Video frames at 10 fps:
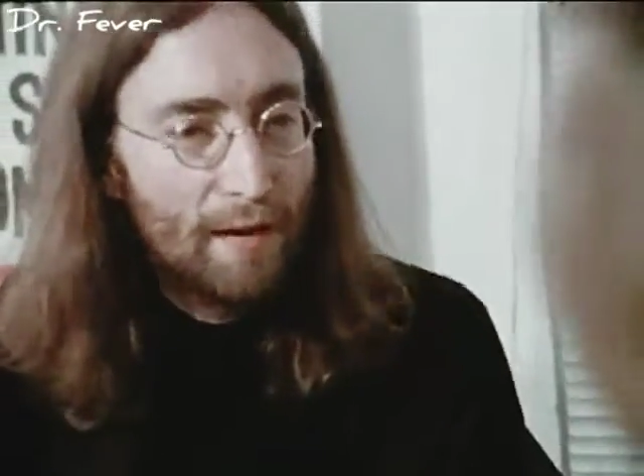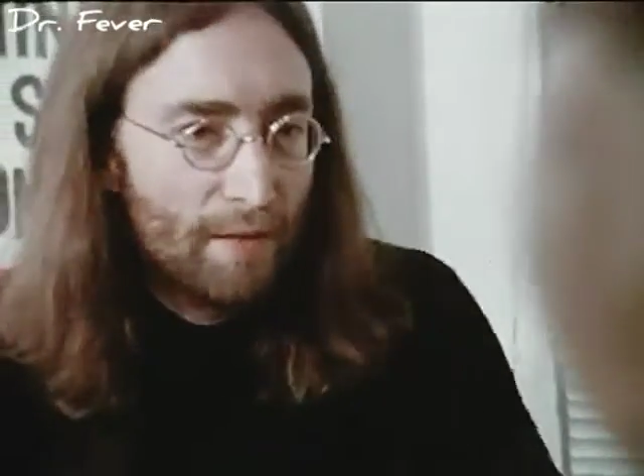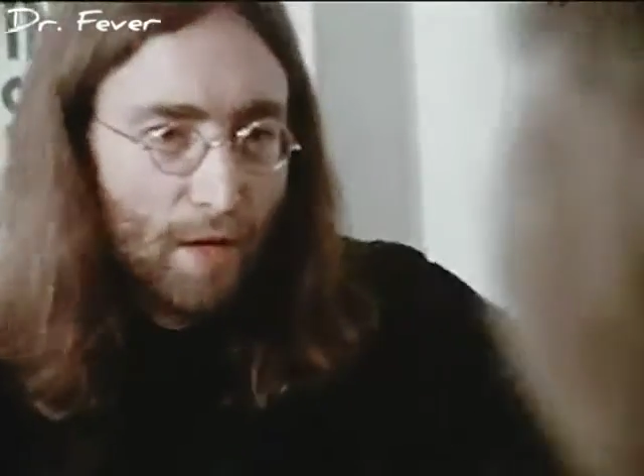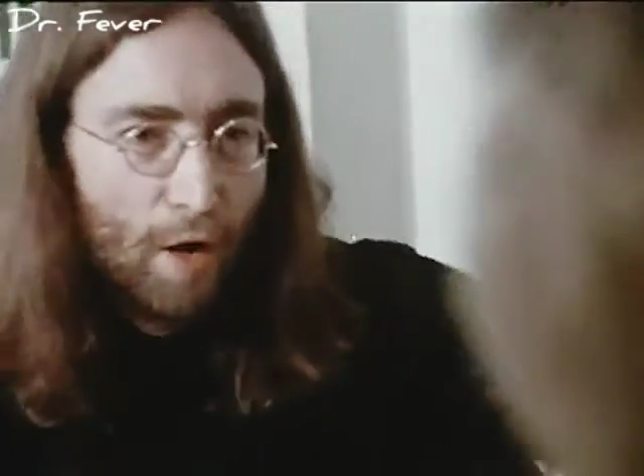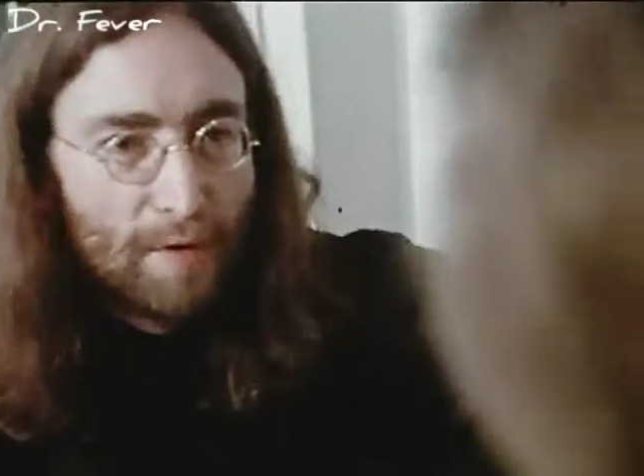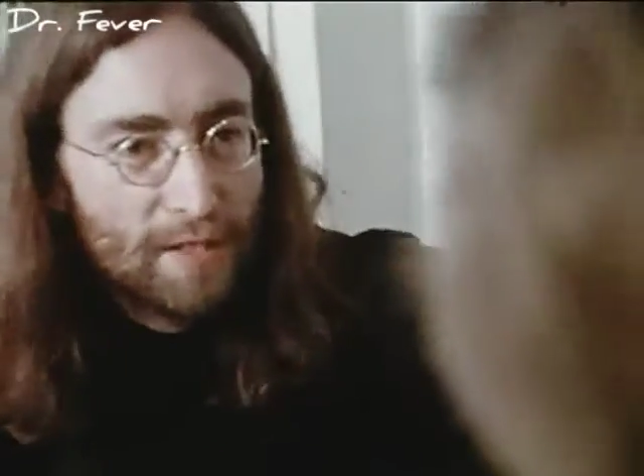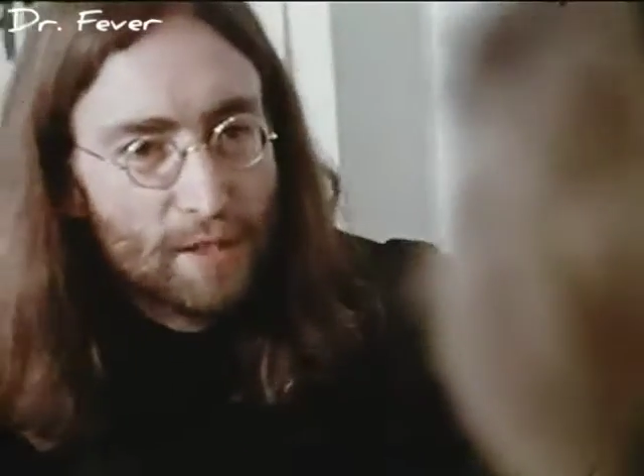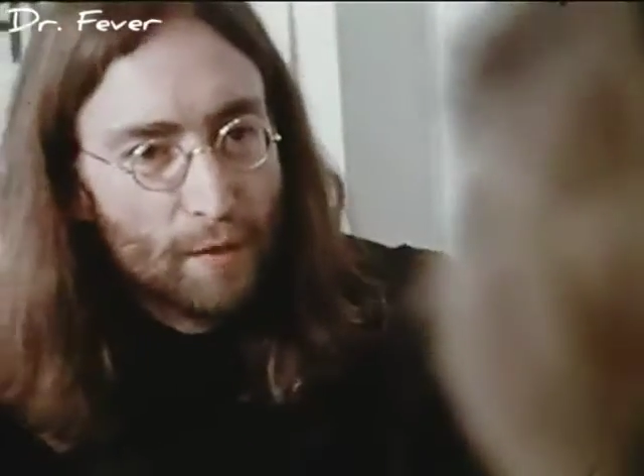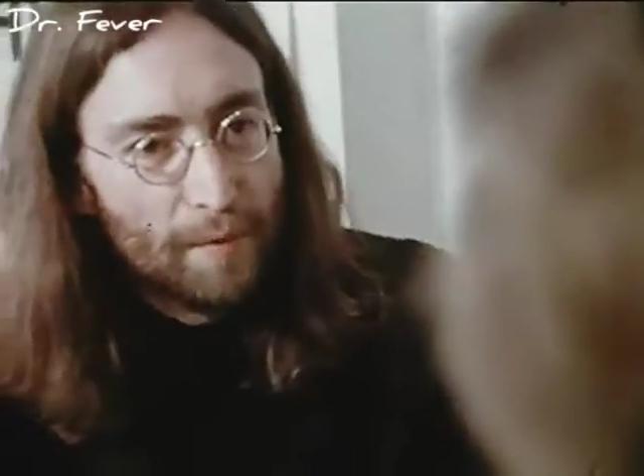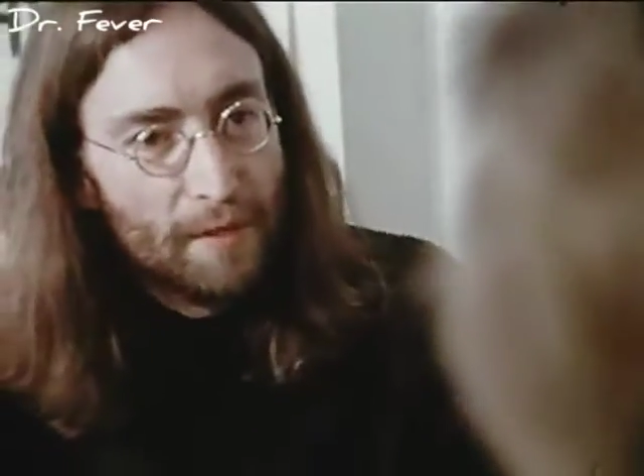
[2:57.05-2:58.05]
Uh, the commies
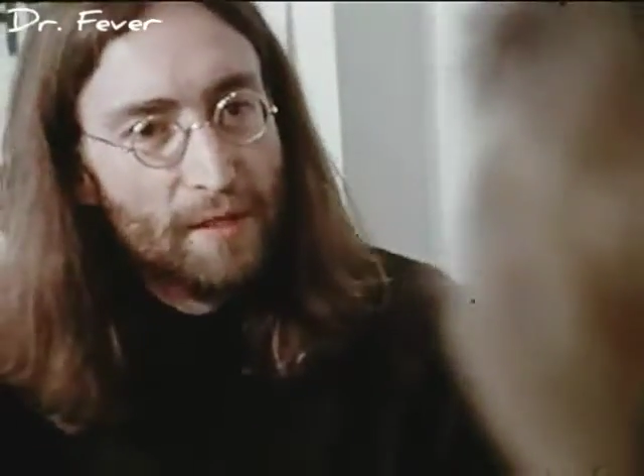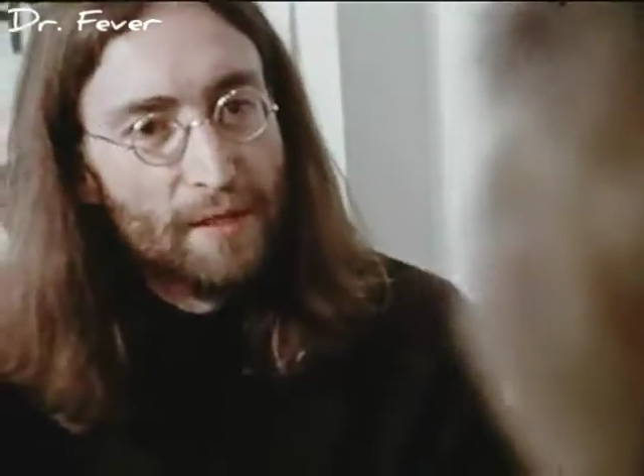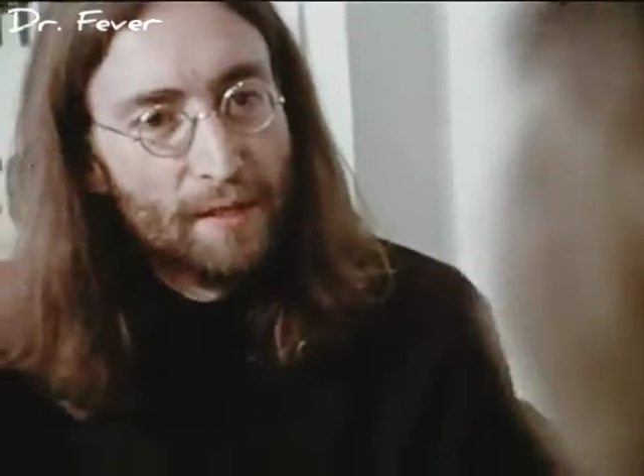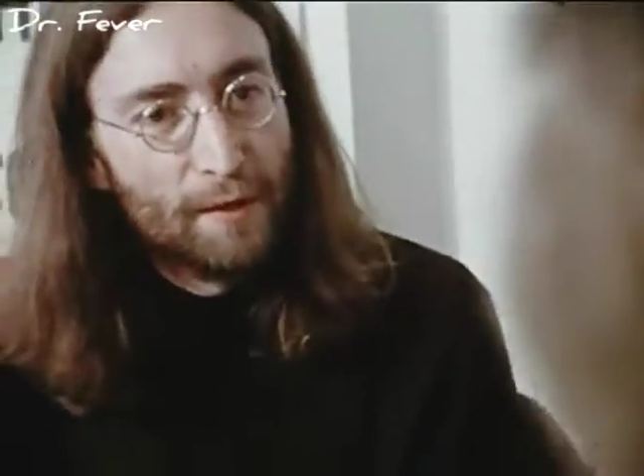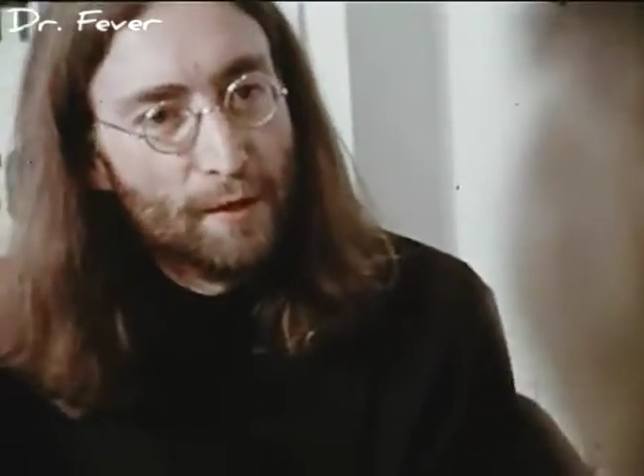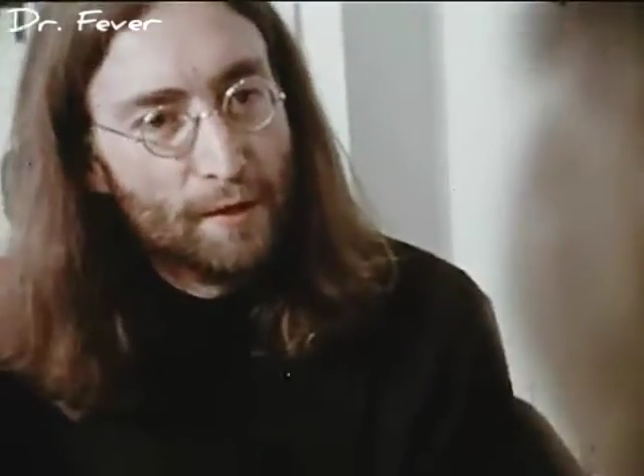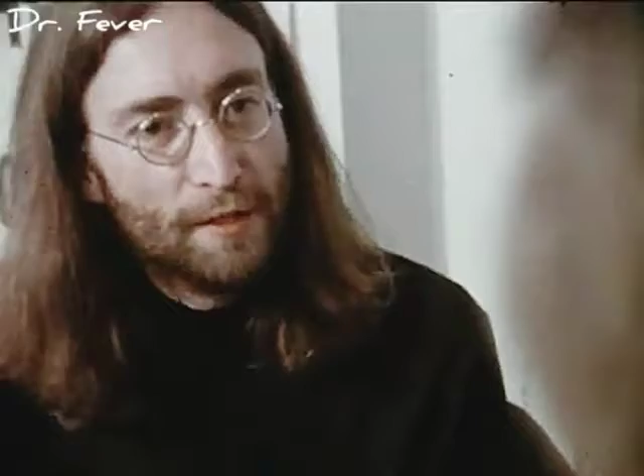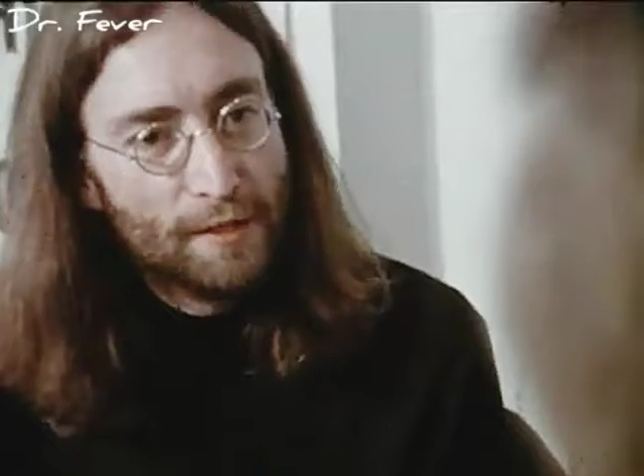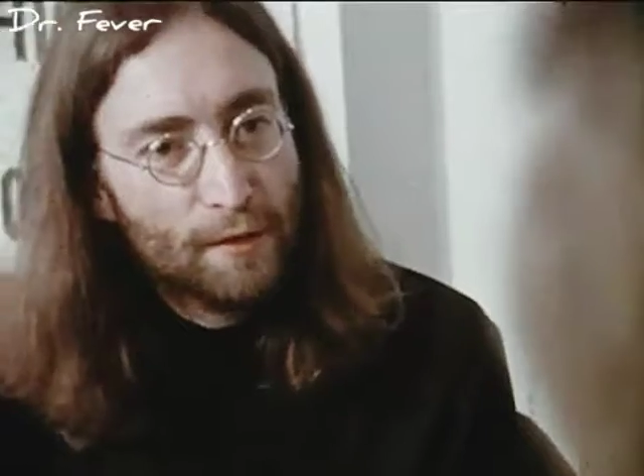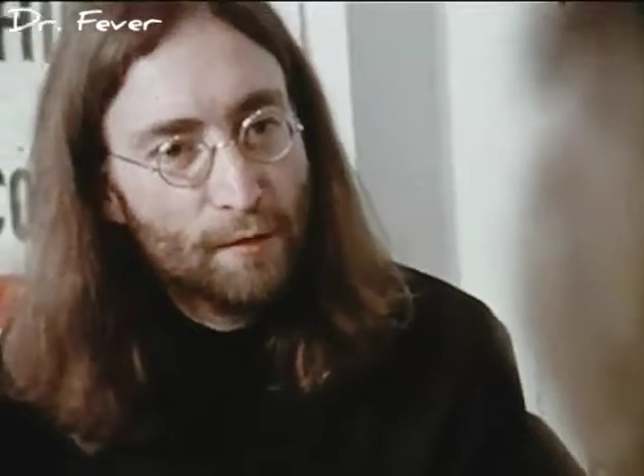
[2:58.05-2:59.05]
coming. Yeah. The,
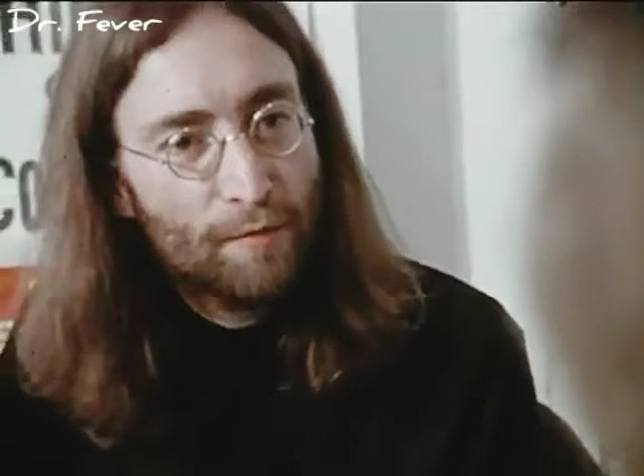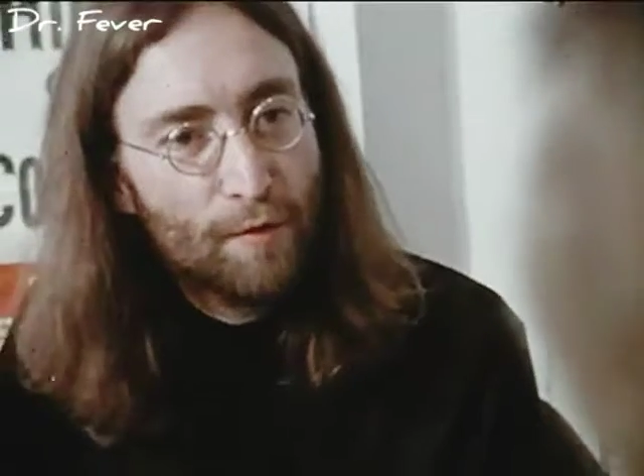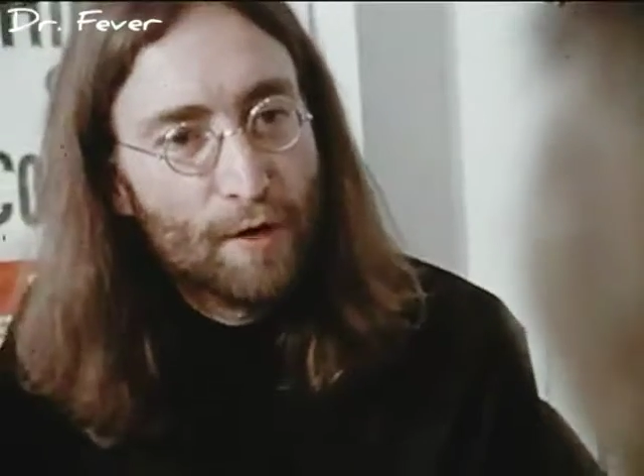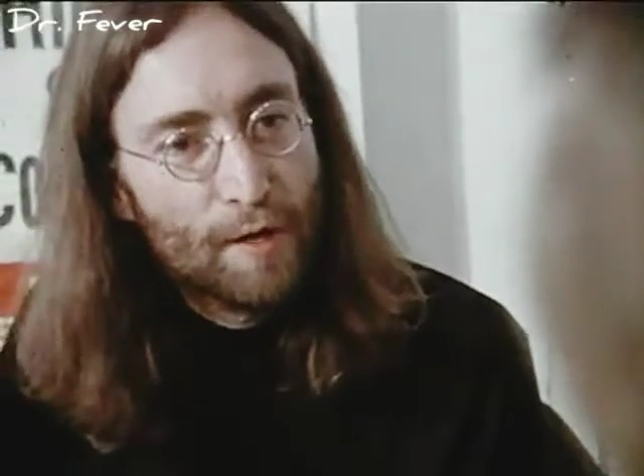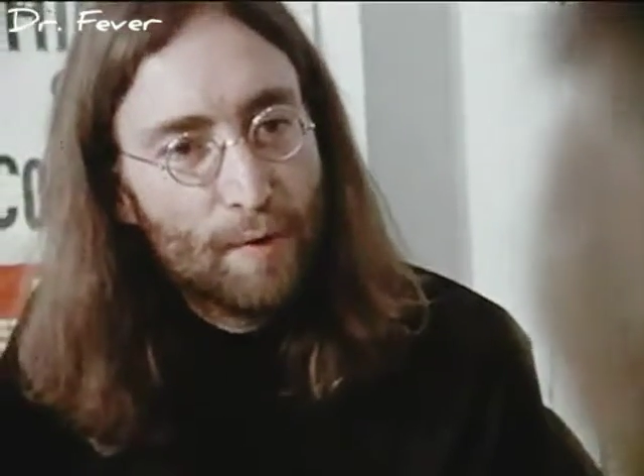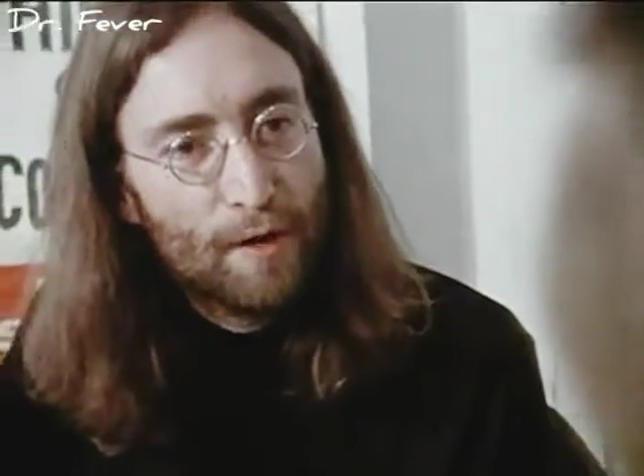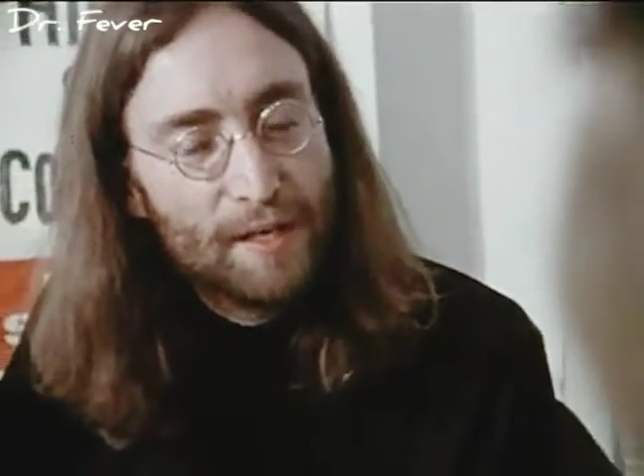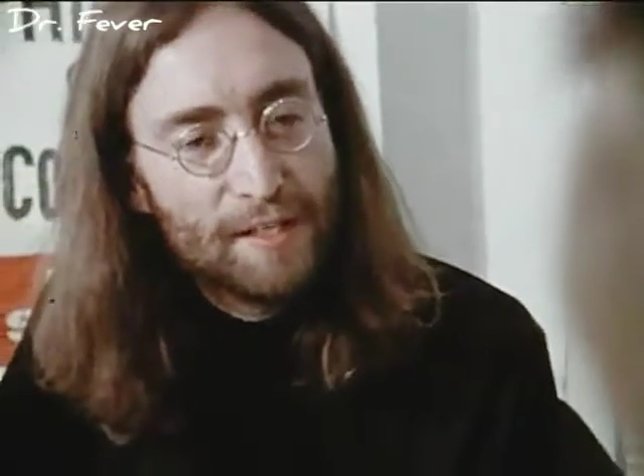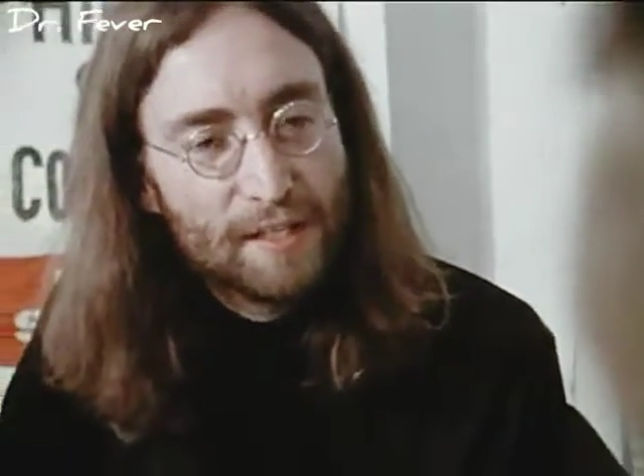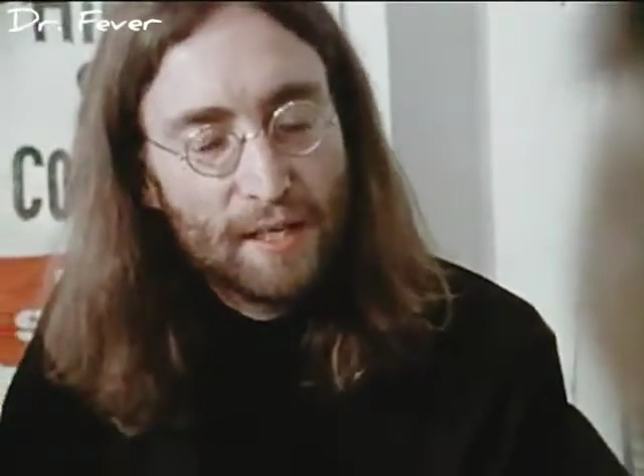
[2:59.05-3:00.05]
it's falling apart
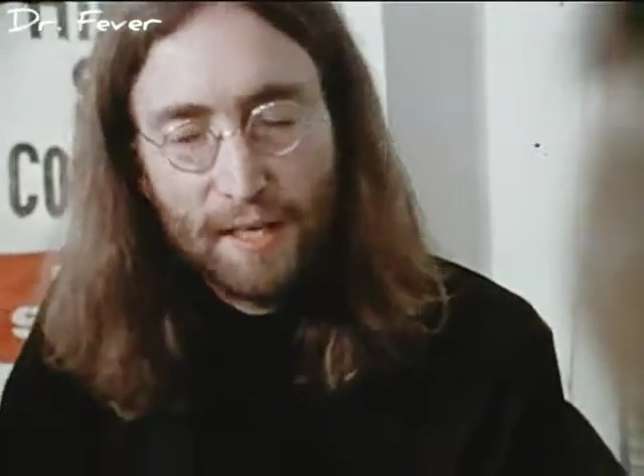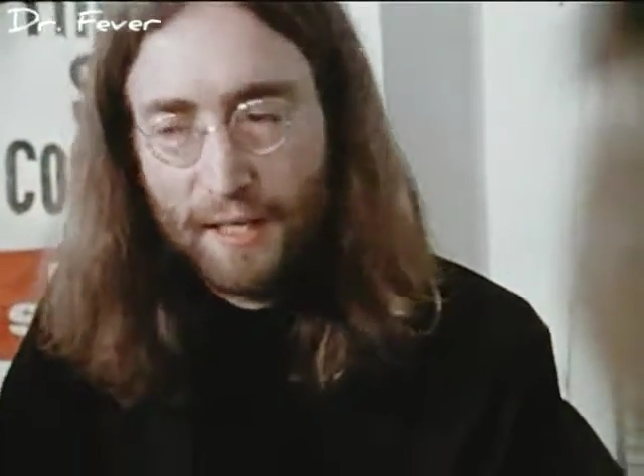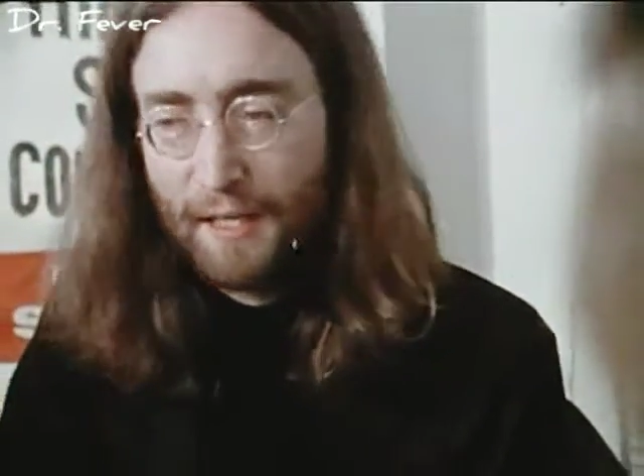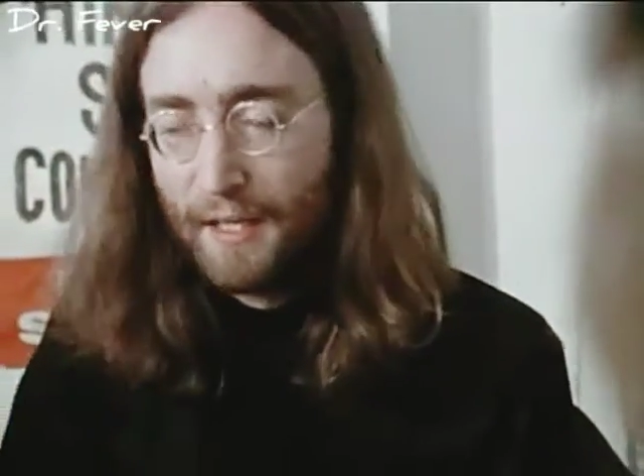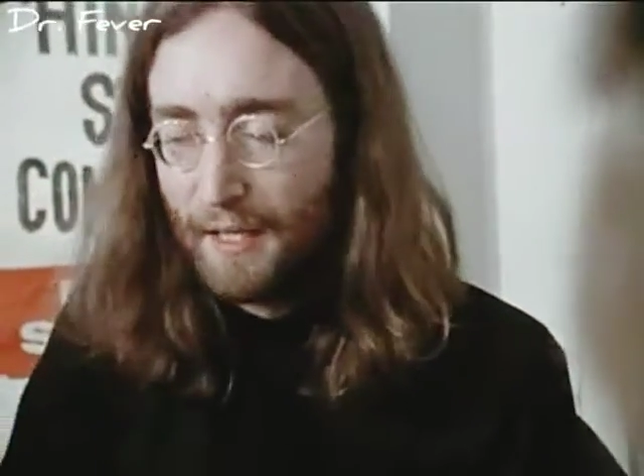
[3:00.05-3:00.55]
inside.